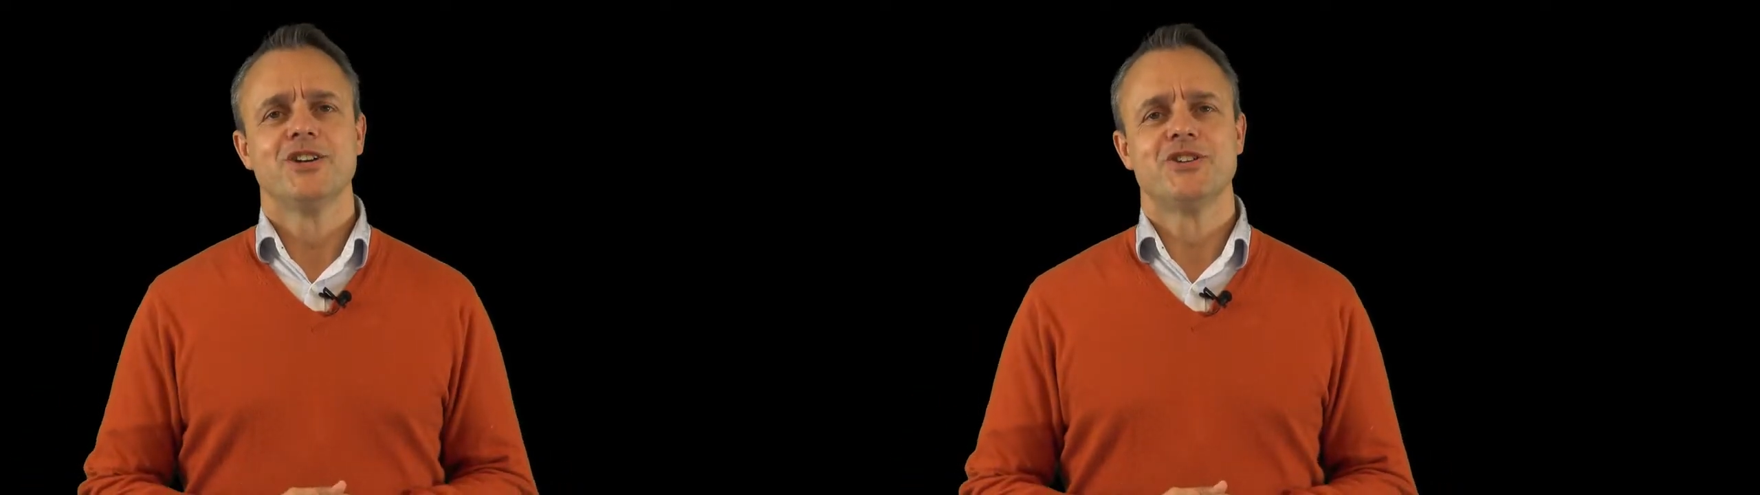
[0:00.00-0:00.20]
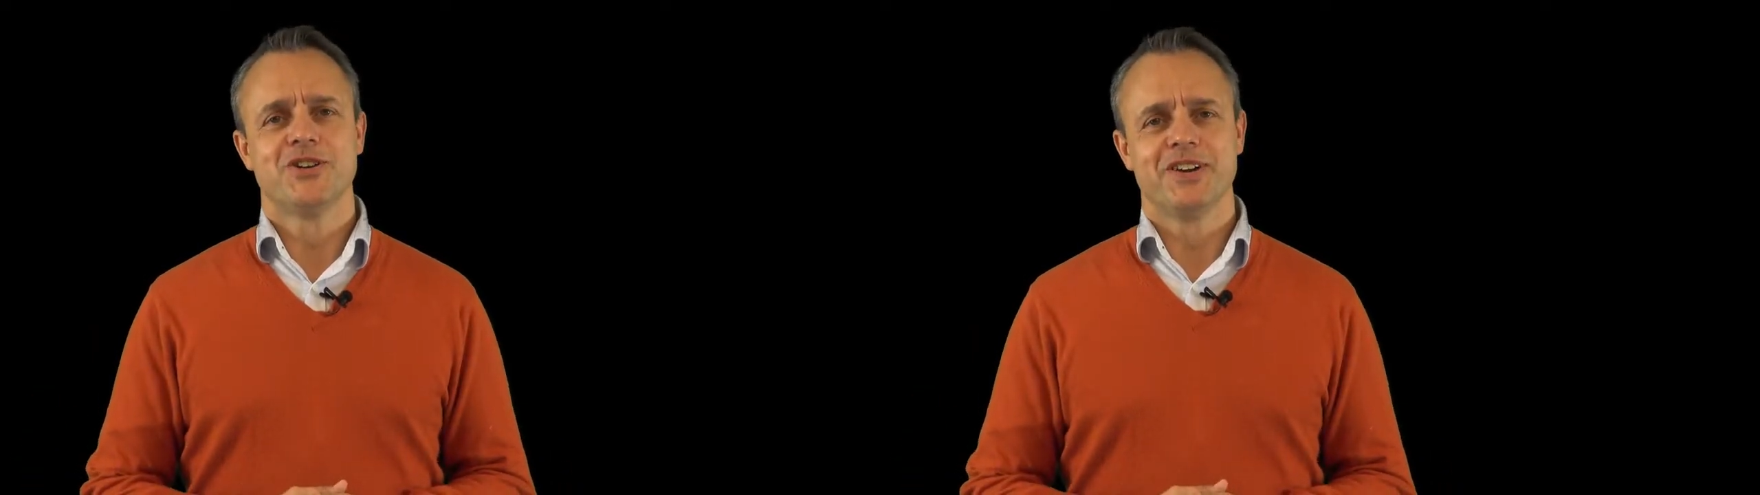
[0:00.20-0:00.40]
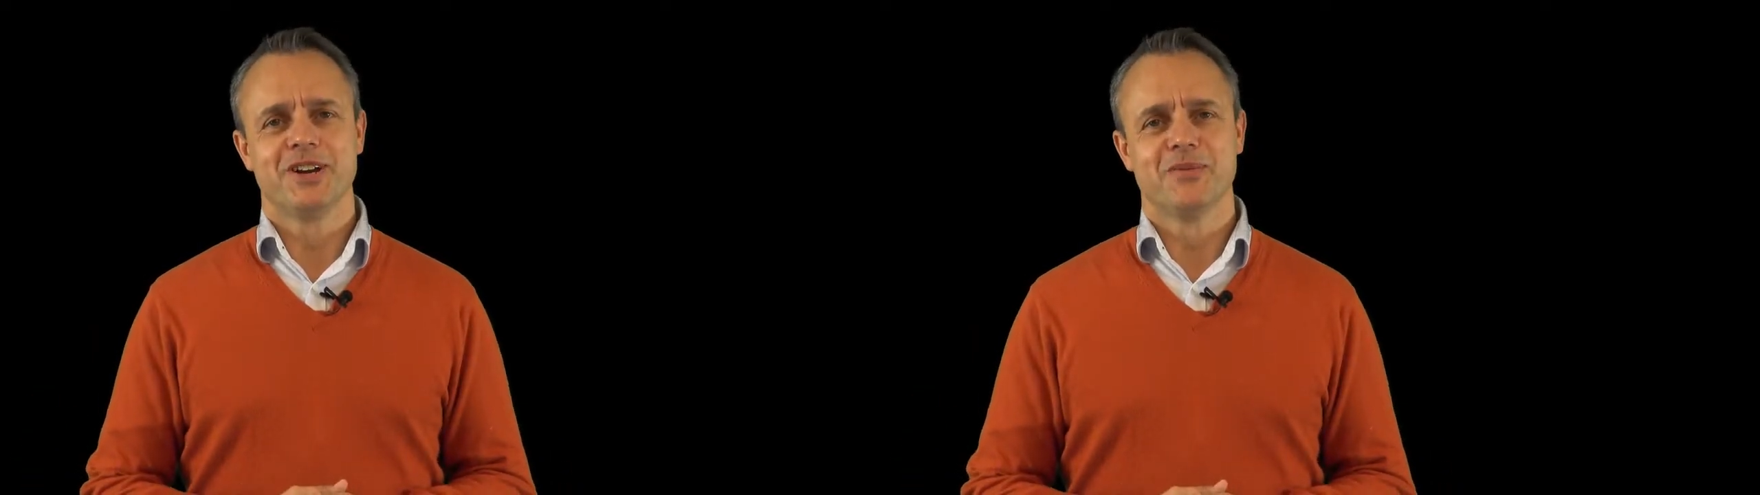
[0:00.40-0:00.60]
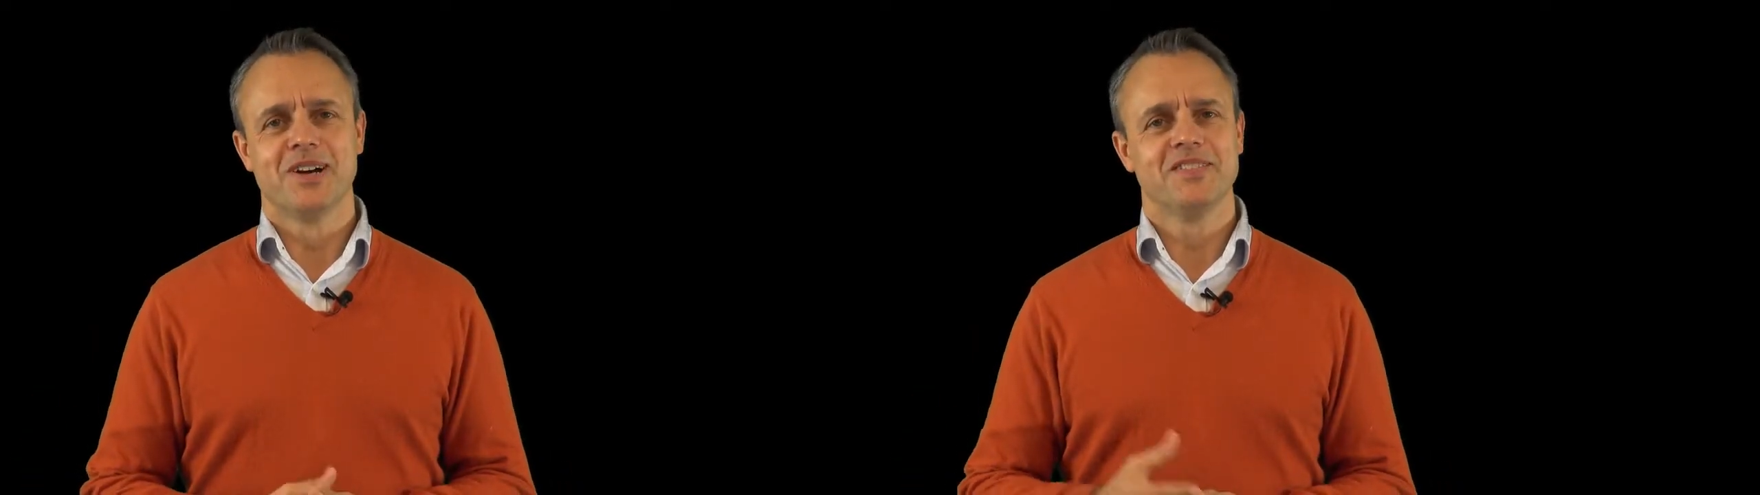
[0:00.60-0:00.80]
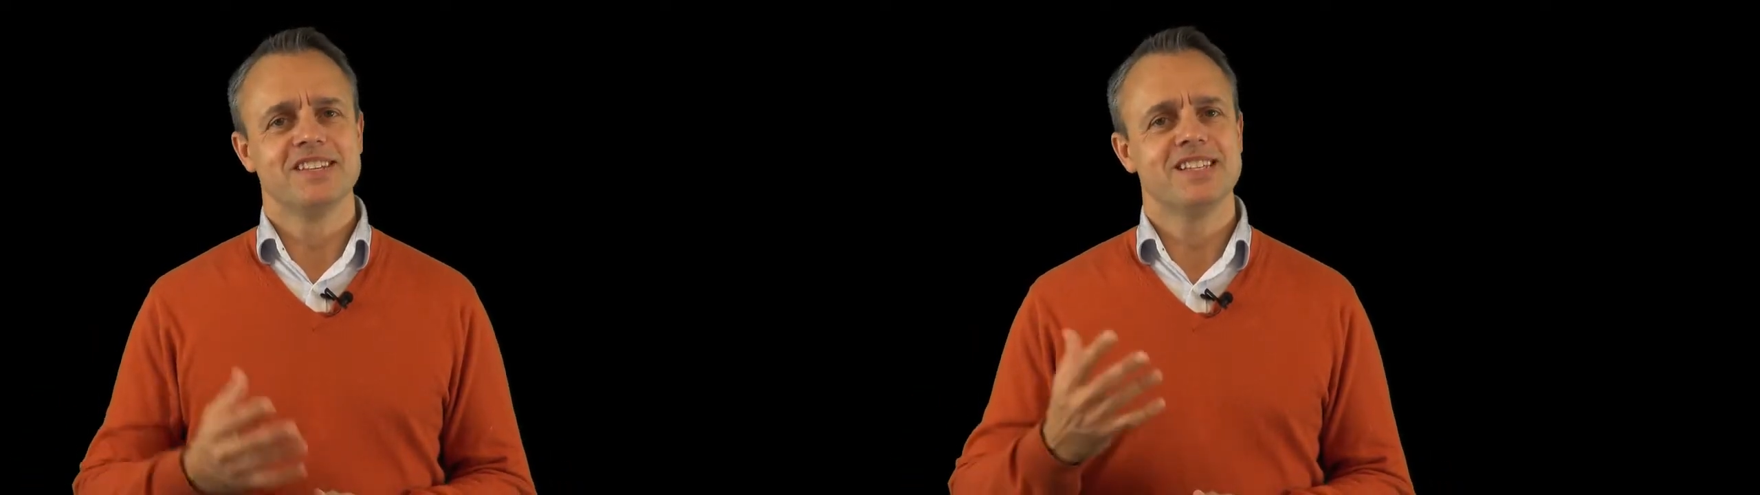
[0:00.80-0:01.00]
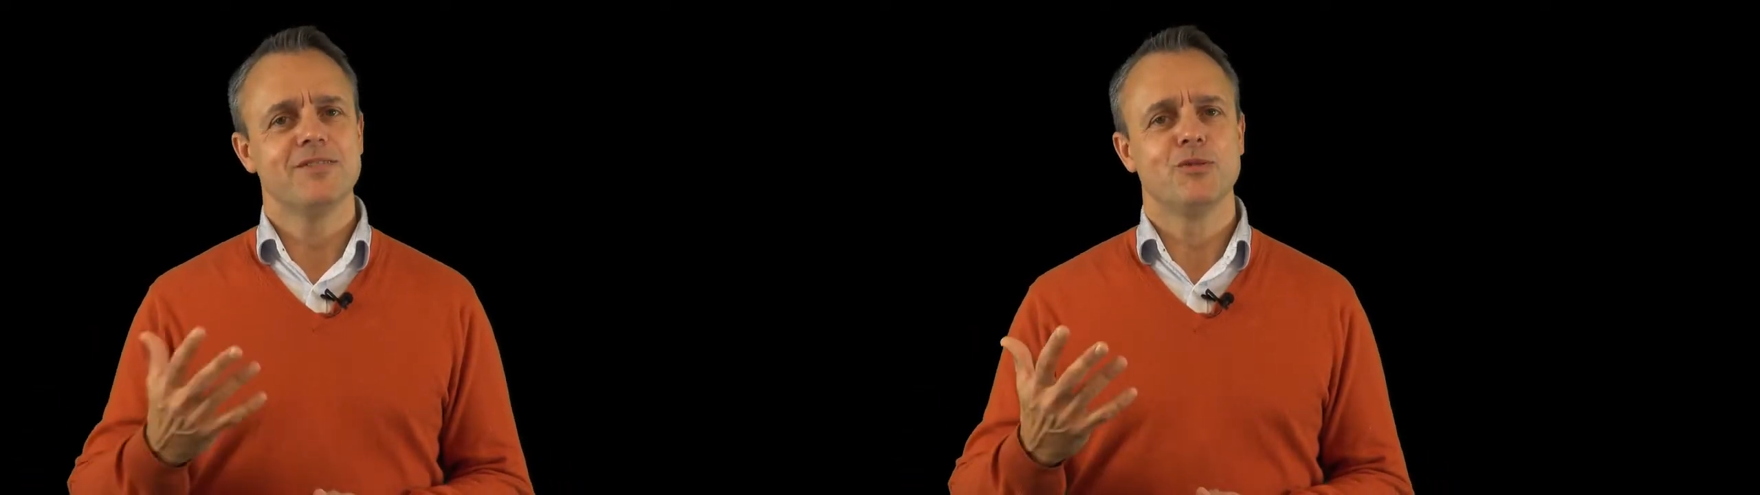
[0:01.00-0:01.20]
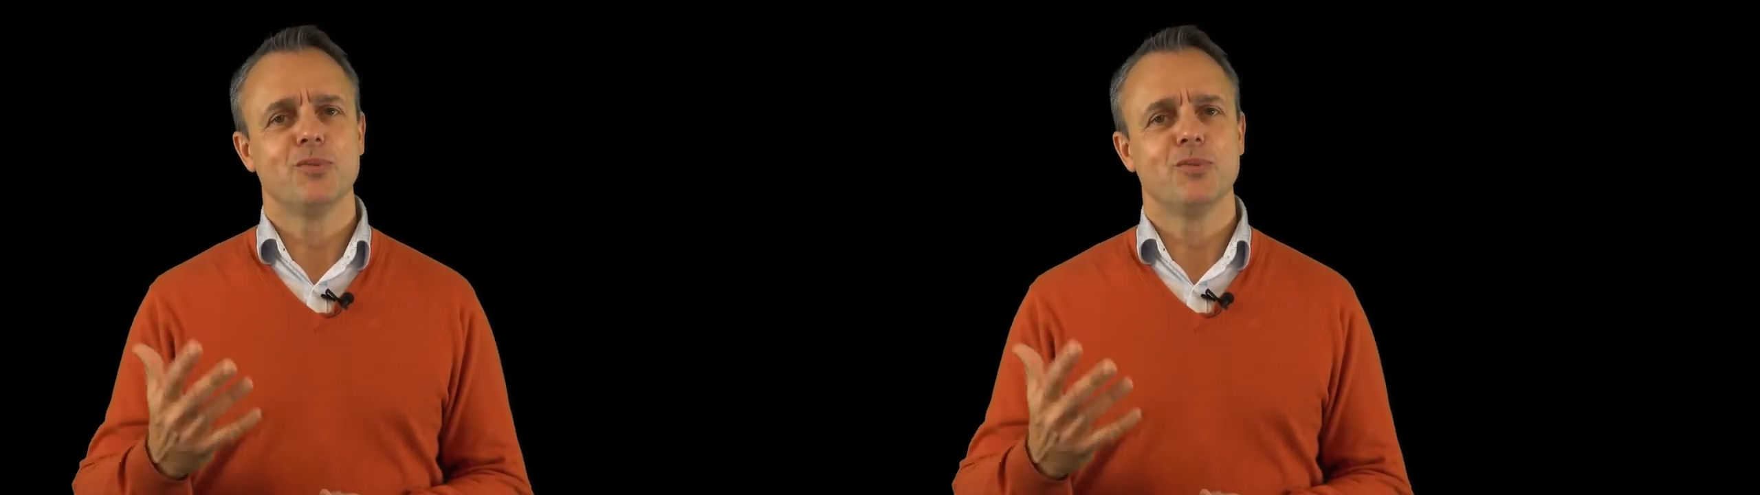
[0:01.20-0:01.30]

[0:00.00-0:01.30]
journey around these 7